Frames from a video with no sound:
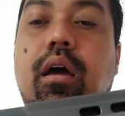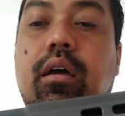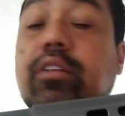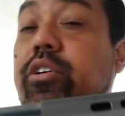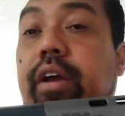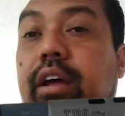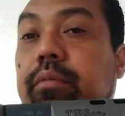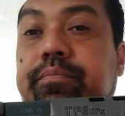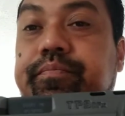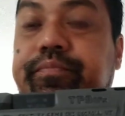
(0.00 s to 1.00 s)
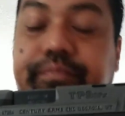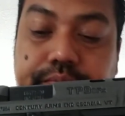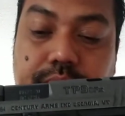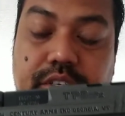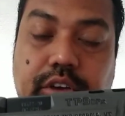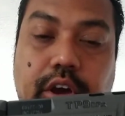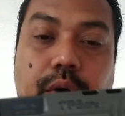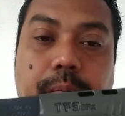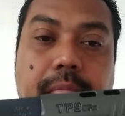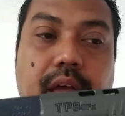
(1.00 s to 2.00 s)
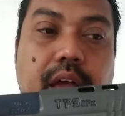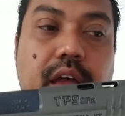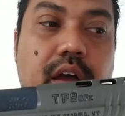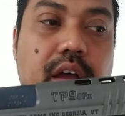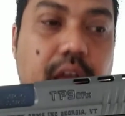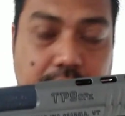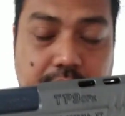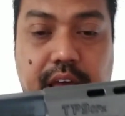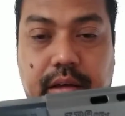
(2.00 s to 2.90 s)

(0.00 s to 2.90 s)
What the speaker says: It's a great gun. So yeah,